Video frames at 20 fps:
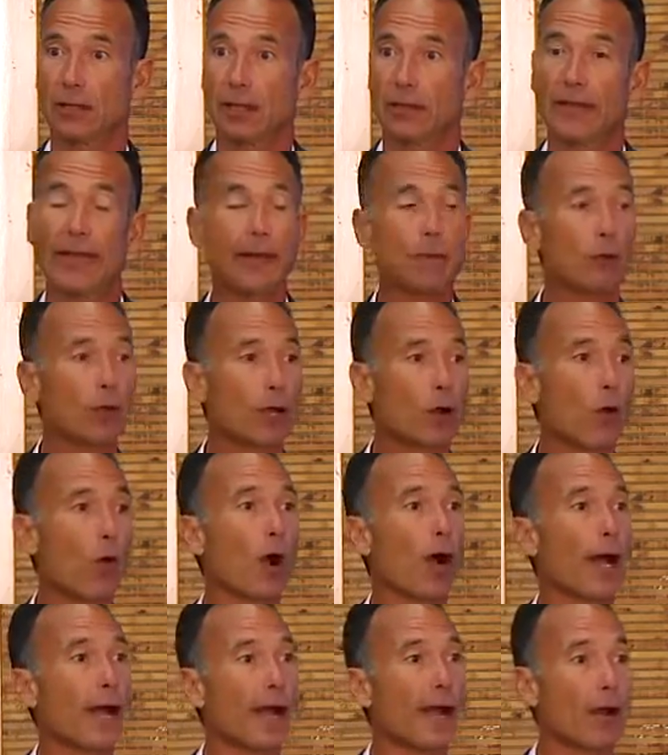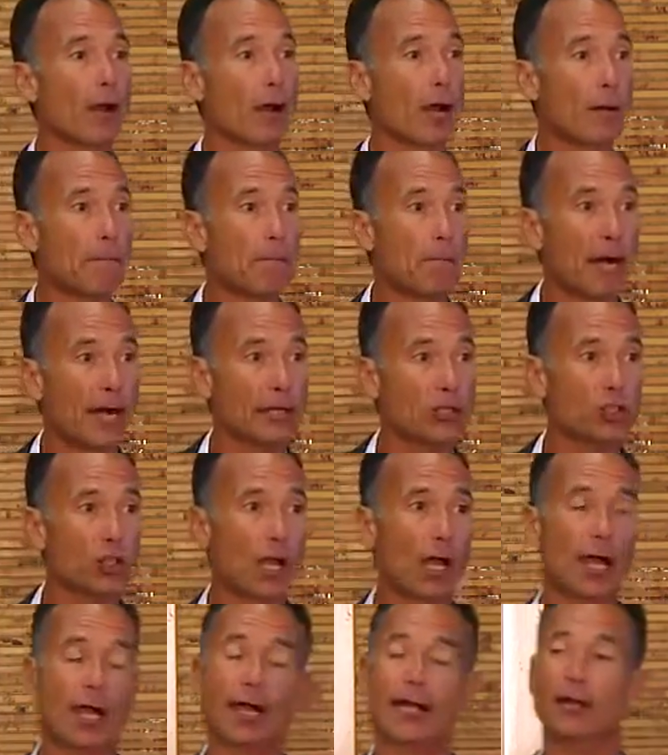They require a much
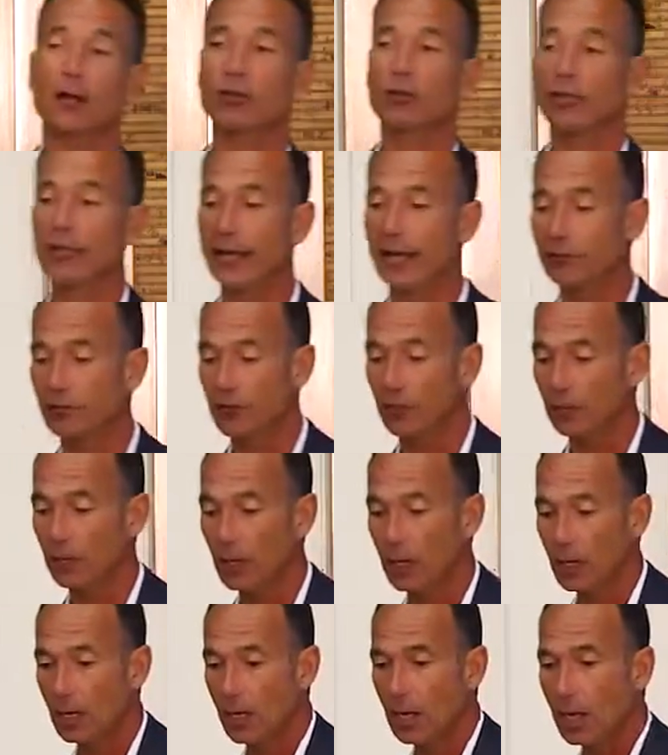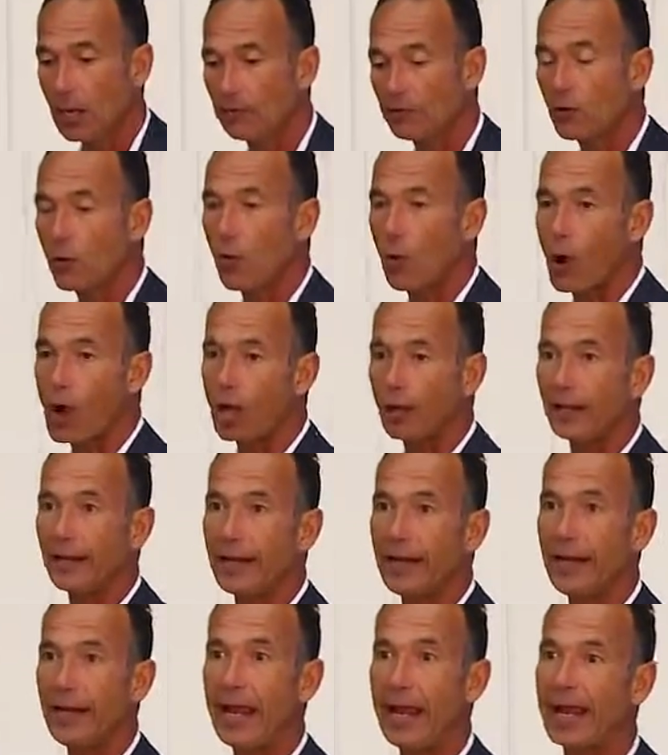higher level of
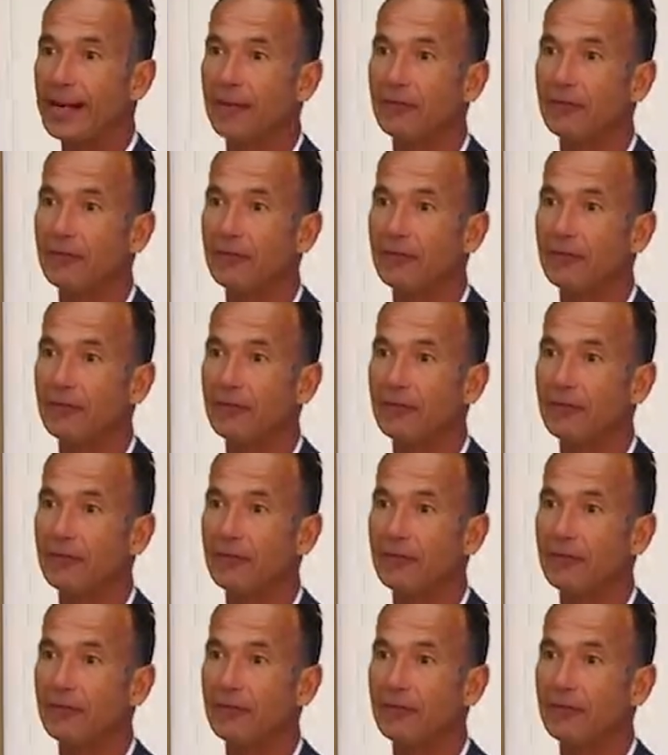quality and